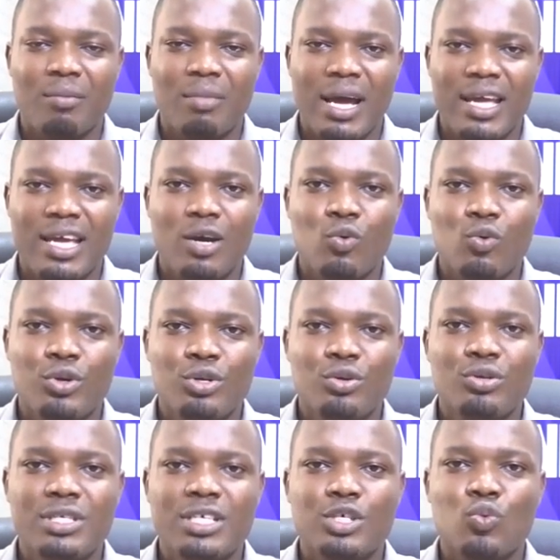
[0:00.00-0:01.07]
But here we'll
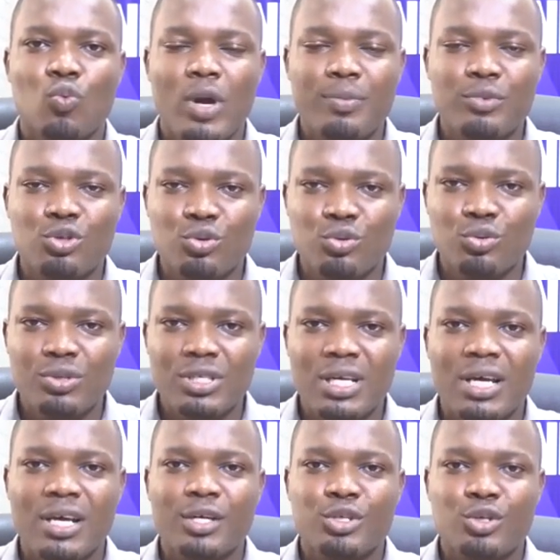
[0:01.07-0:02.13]
use these web tools
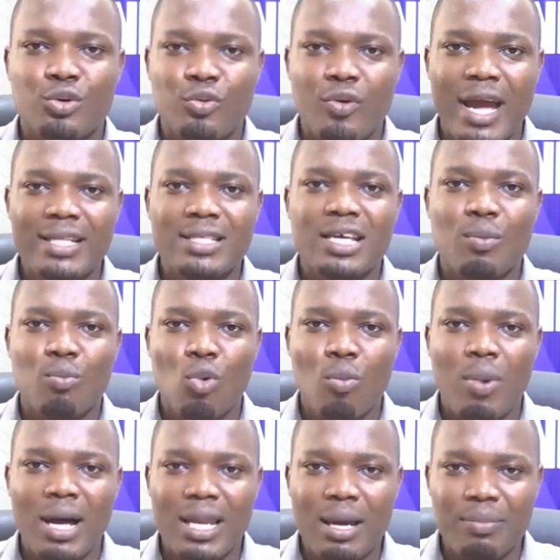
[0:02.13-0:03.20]
to write a
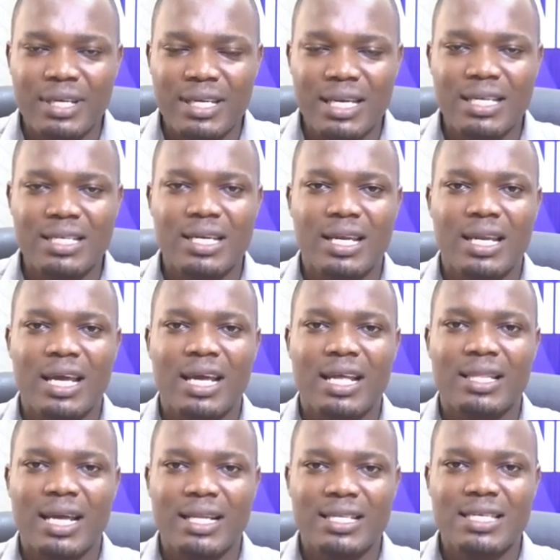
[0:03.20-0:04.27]
mobile application
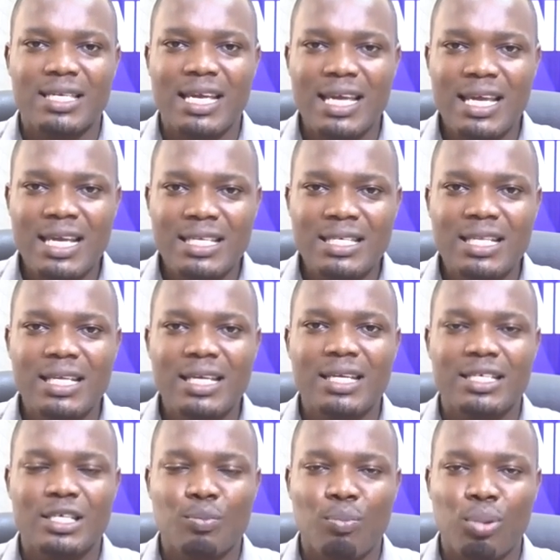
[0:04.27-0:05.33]
that is easily
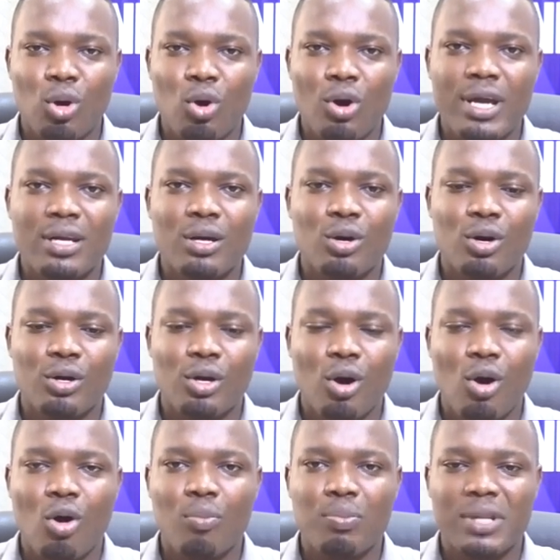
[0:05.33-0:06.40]
deployed on
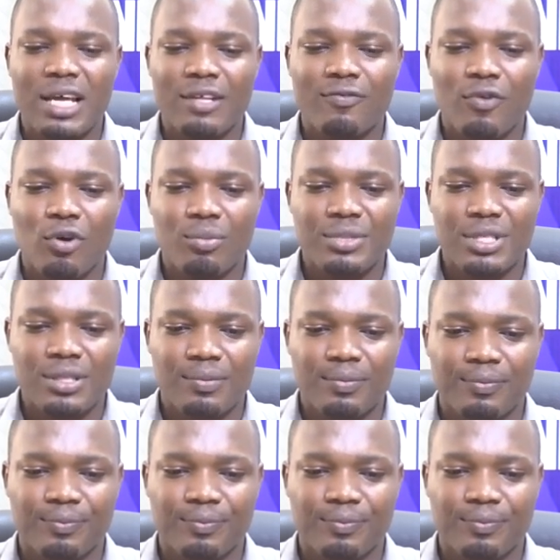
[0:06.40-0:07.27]
all platforms.